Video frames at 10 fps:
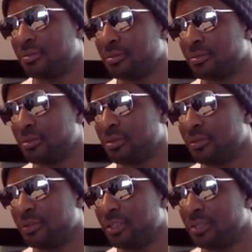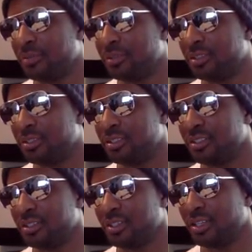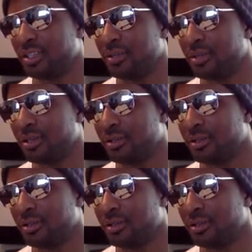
pretty funky parentheses. Okay, there we go.